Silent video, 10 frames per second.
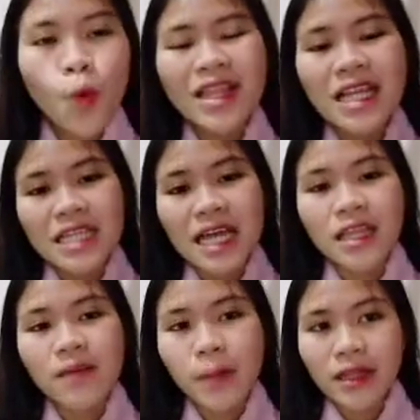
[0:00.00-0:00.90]
What is
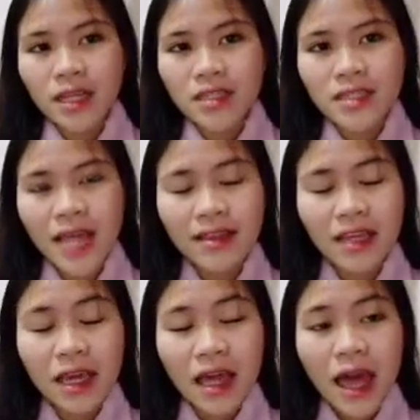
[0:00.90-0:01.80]
independent
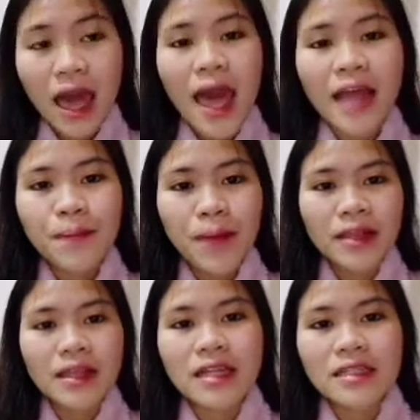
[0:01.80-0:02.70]
study?
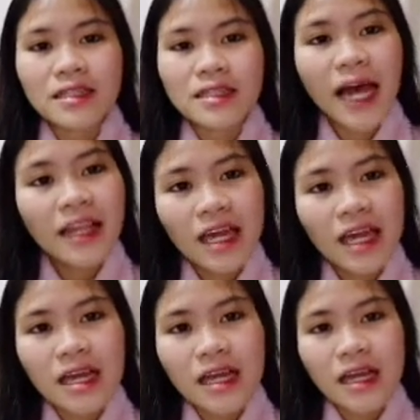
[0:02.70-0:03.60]
Independent
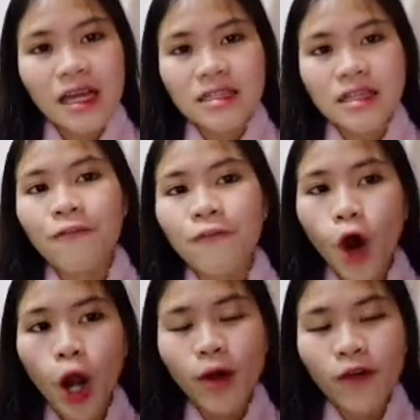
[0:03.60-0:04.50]
study is a
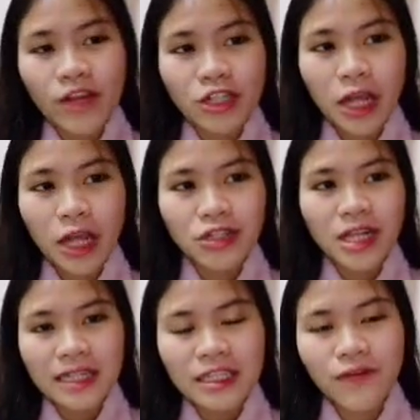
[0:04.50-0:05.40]
form of educational
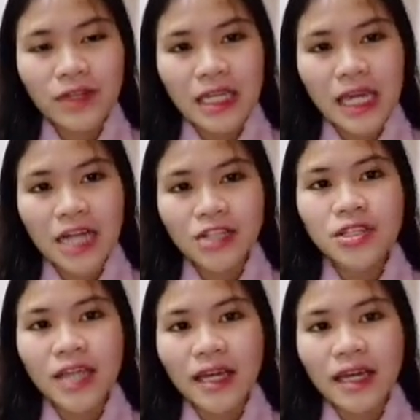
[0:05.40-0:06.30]
activity
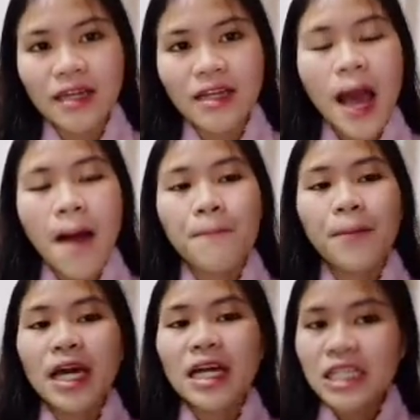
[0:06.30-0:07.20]
undertaken
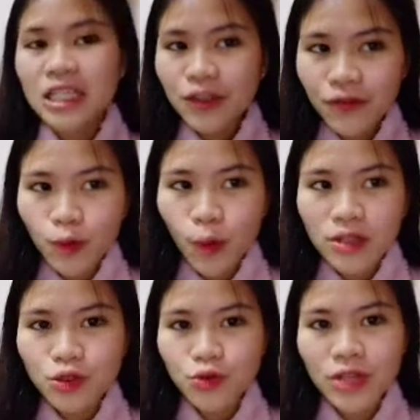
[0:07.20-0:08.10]
by an individual
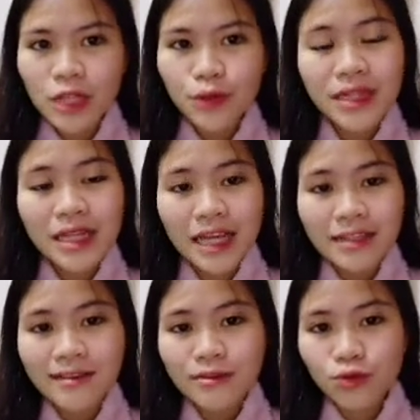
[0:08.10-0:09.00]
student with
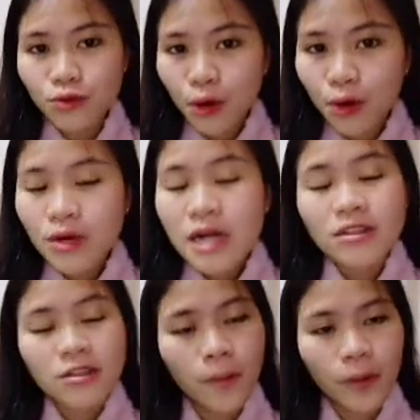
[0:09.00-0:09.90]
little to no
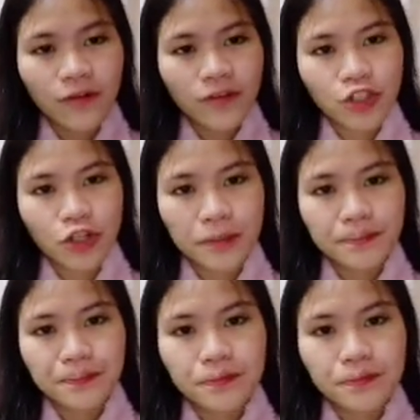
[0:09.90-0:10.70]
supervision.